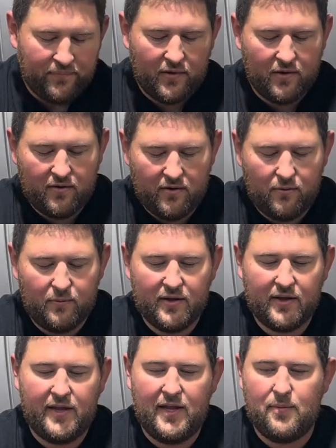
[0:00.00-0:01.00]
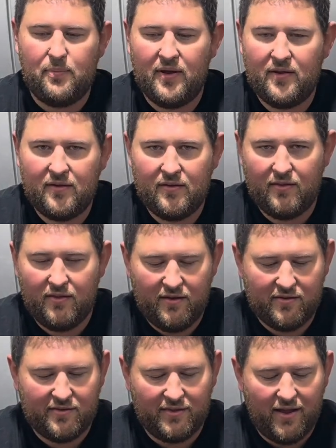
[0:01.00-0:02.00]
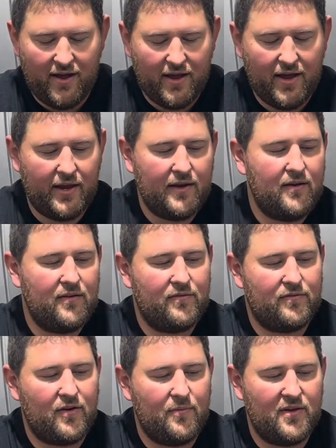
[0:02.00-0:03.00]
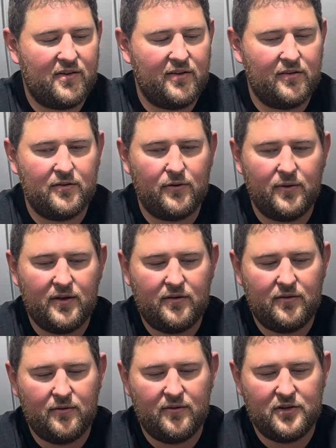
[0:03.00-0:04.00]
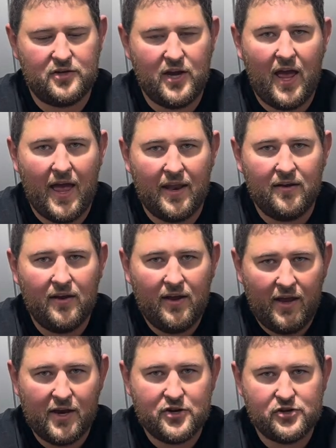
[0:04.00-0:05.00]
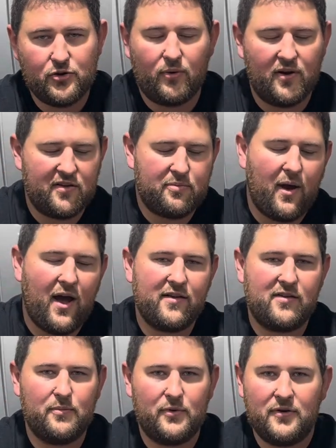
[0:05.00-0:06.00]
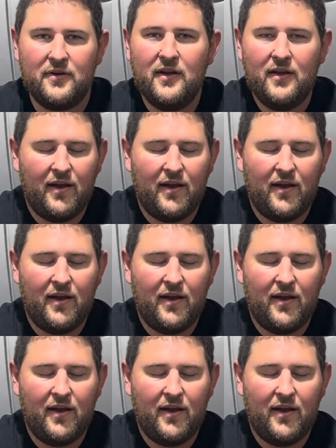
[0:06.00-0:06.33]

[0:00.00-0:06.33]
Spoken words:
You're gonna wanna keep this line from the solenoid to the jet as short as possible.